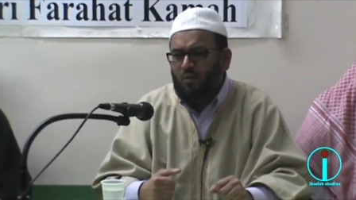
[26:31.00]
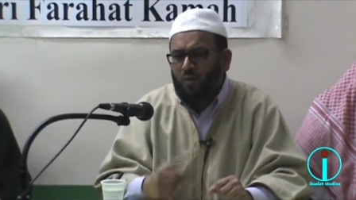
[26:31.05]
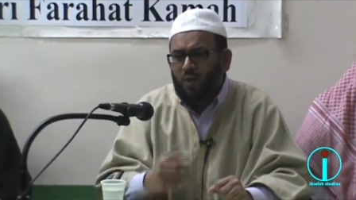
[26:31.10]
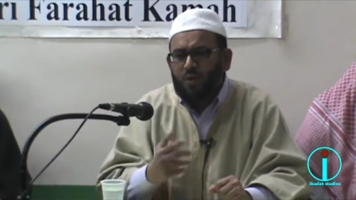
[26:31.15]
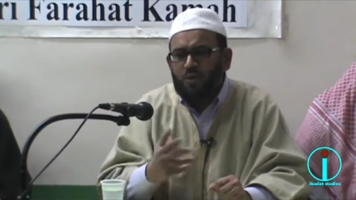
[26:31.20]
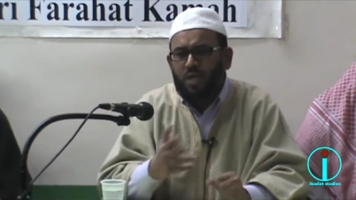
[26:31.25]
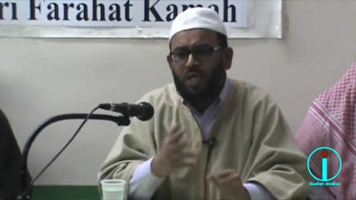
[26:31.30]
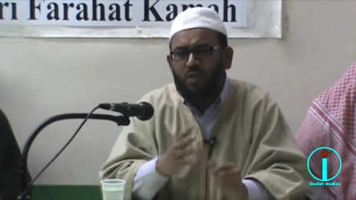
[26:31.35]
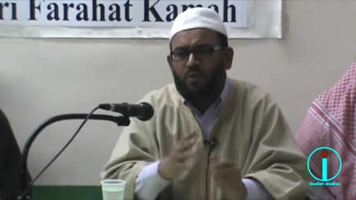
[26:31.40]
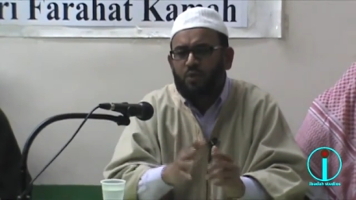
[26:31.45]

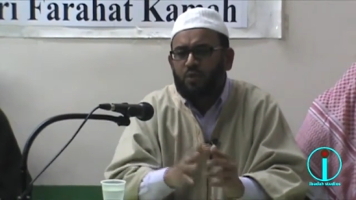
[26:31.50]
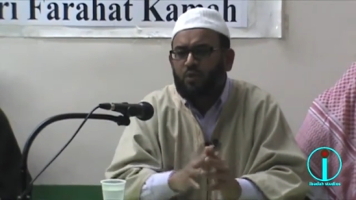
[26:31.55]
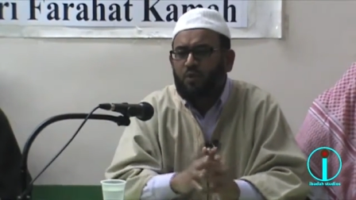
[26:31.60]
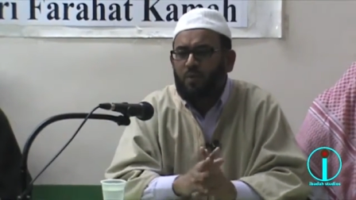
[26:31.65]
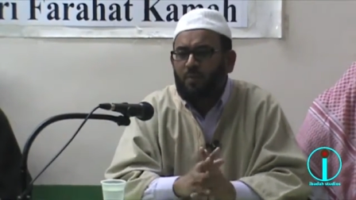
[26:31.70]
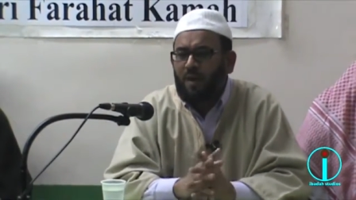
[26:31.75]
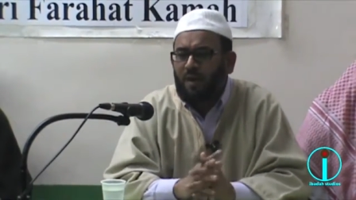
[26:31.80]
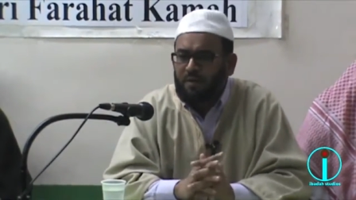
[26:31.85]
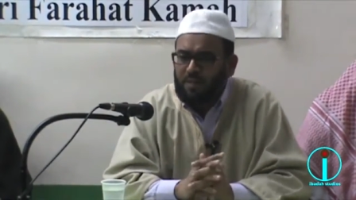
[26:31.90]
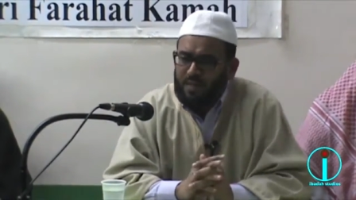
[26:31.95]
What can you do
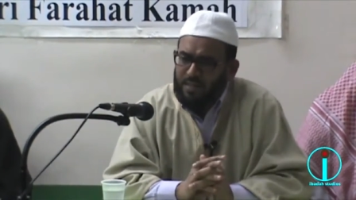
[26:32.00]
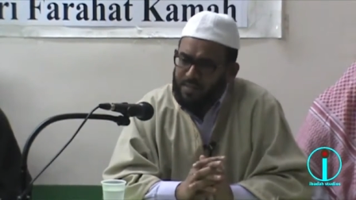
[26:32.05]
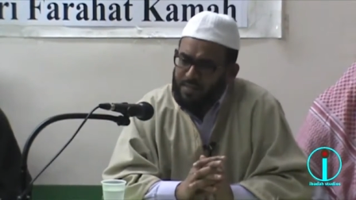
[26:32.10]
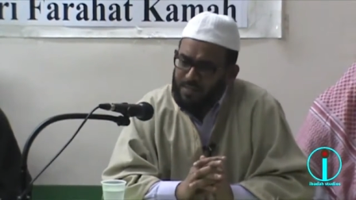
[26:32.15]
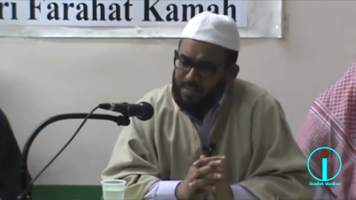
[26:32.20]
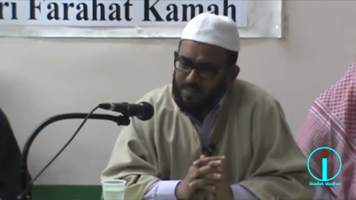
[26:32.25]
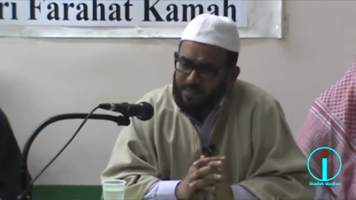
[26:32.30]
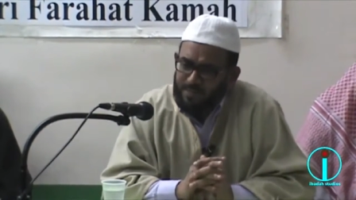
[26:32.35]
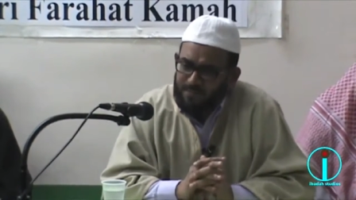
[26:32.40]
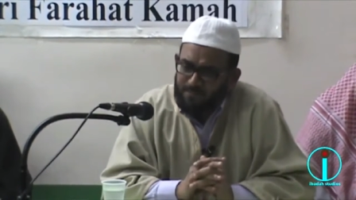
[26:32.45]
about
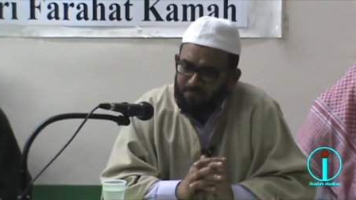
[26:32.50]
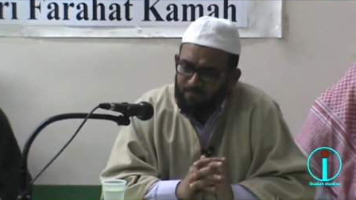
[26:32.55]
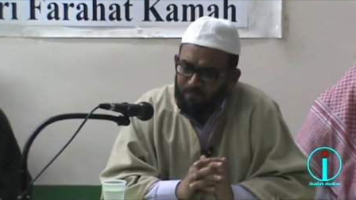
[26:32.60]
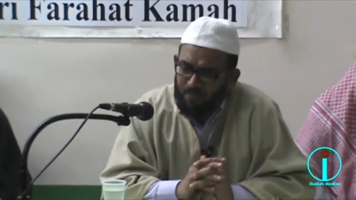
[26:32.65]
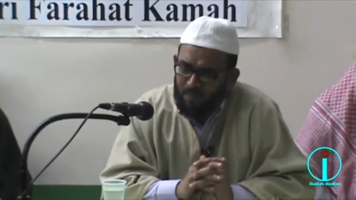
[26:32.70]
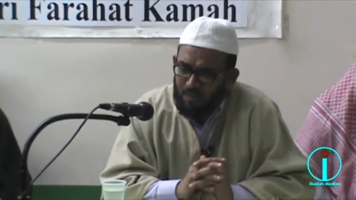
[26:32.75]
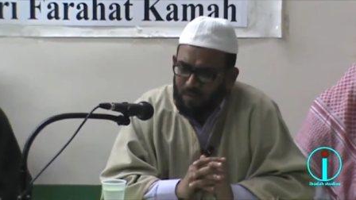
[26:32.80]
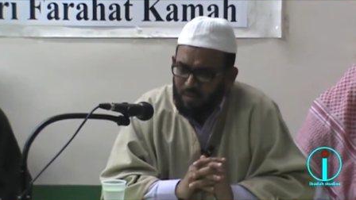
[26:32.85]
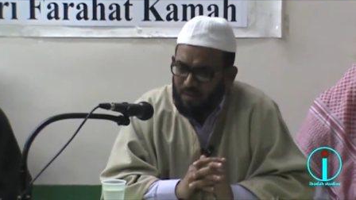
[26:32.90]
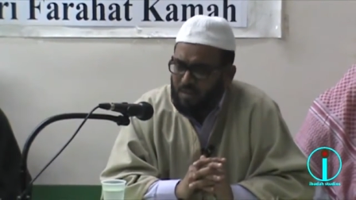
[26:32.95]
this?
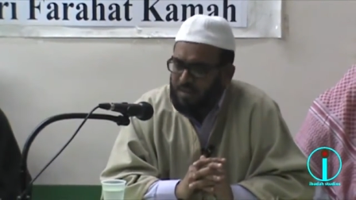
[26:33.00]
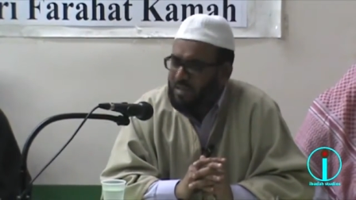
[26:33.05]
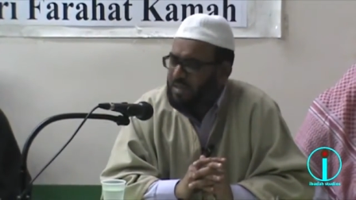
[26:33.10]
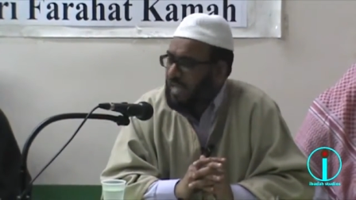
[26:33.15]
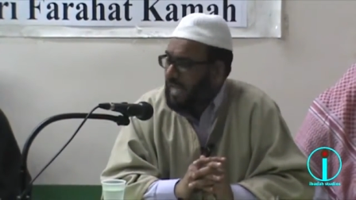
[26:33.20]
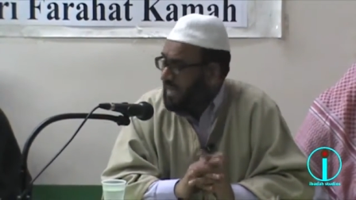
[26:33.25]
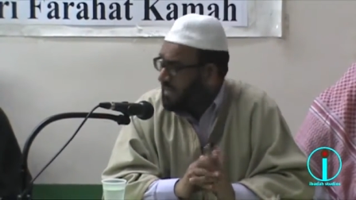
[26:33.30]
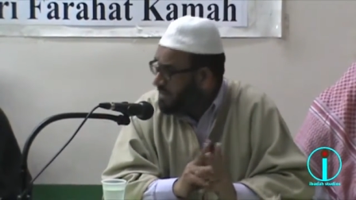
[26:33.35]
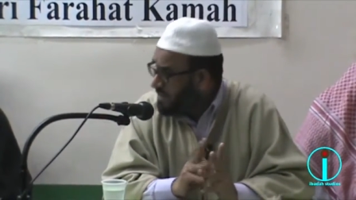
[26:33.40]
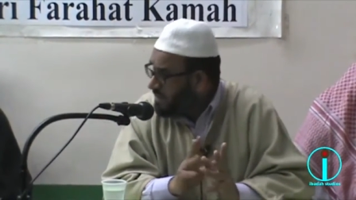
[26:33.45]
This is
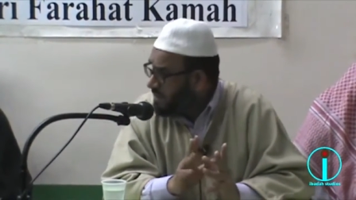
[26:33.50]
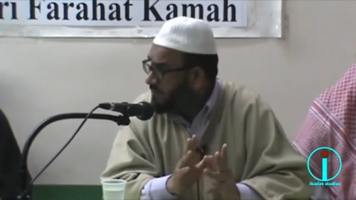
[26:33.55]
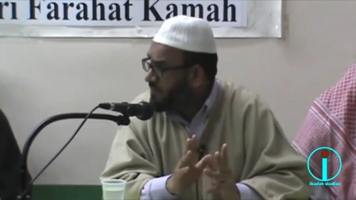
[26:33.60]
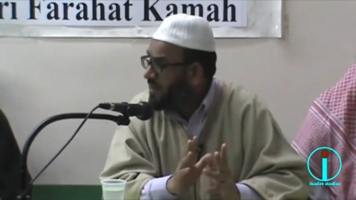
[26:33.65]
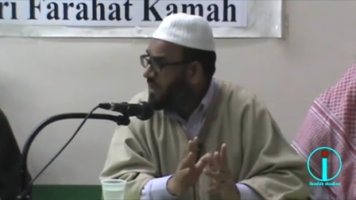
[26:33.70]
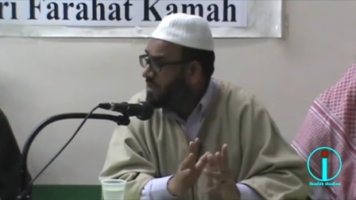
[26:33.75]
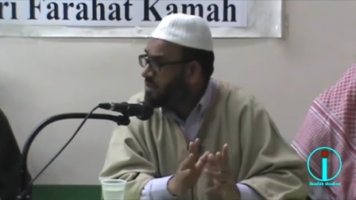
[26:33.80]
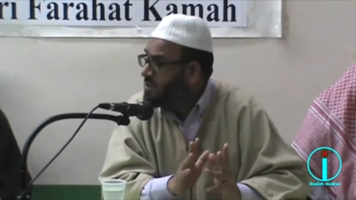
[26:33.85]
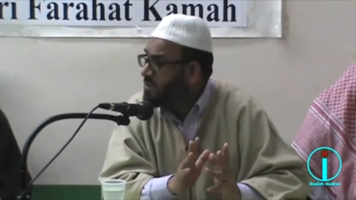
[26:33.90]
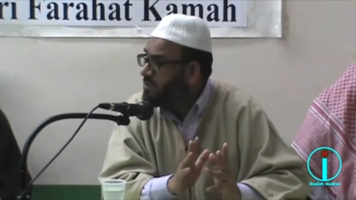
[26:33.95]

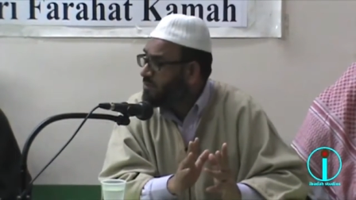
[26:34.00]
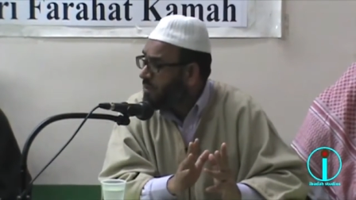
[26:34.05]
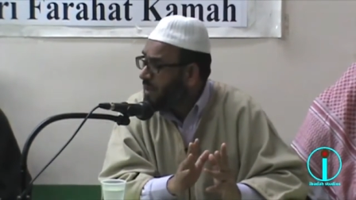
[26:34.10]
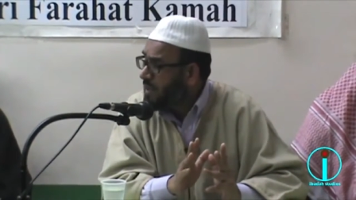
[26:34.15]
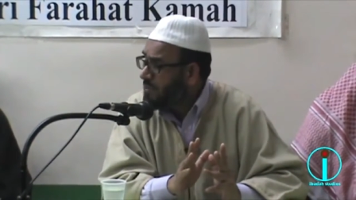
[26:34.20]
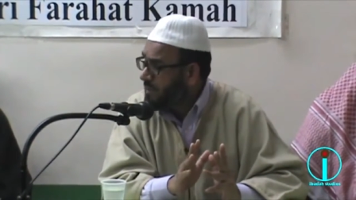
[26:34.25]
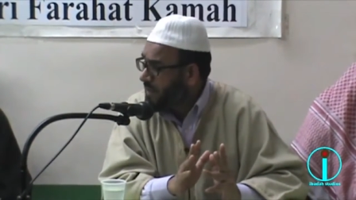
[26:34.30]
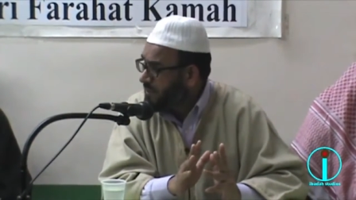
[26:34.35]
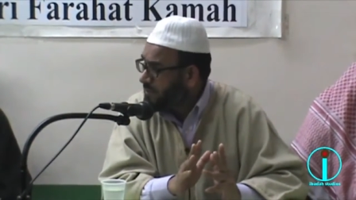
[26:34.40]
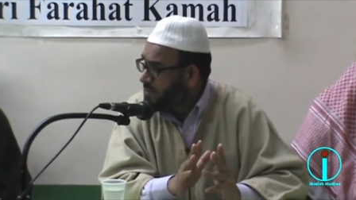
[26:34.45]
identification of
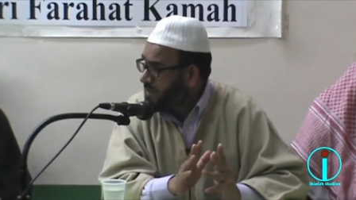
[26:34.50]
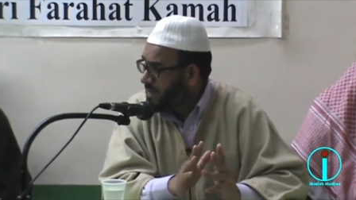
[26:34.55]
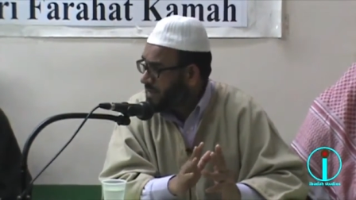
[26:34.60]
problems.